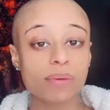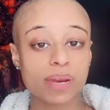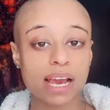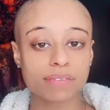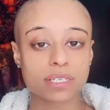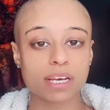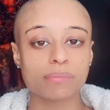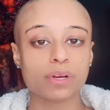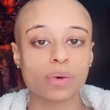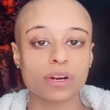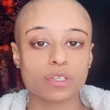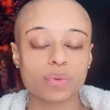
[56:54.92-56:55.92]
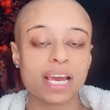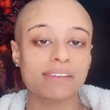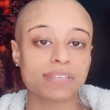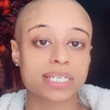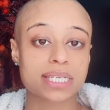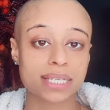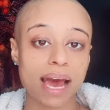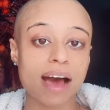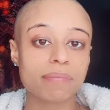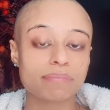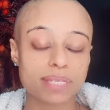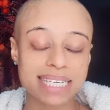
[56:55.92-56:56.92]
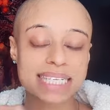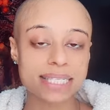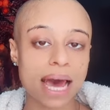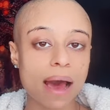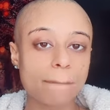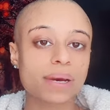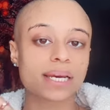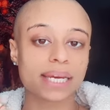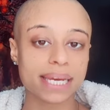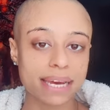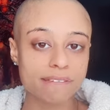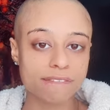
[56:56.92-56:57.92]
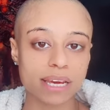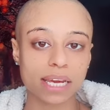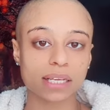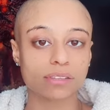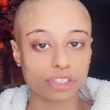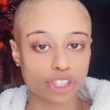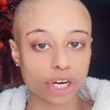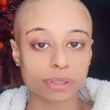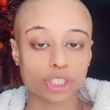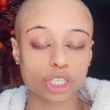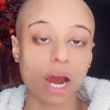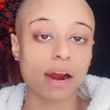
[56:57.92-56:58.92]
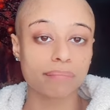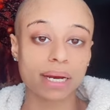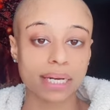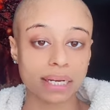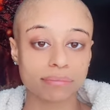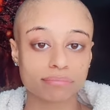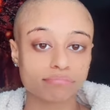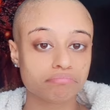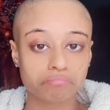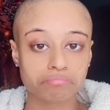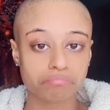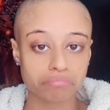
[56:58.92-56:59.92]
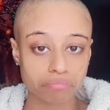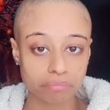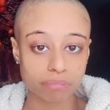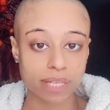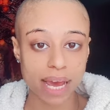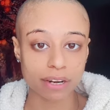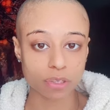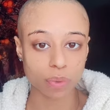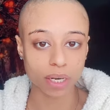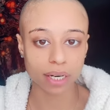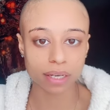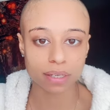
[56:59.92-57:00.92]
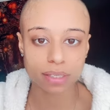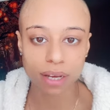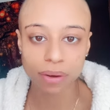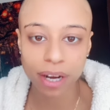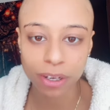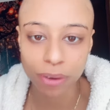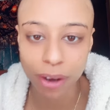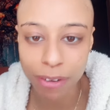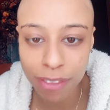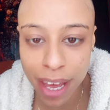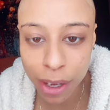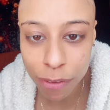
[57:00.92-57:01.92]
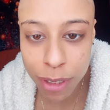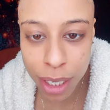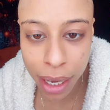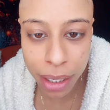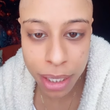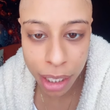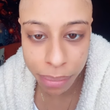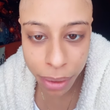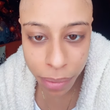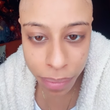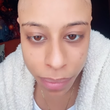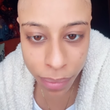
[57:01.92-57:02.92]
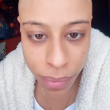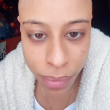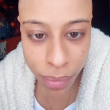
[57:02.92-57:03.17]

one thing we have to stop doing is we have to stop stop giving the church our money that is what it is oh there you go thank you for saying something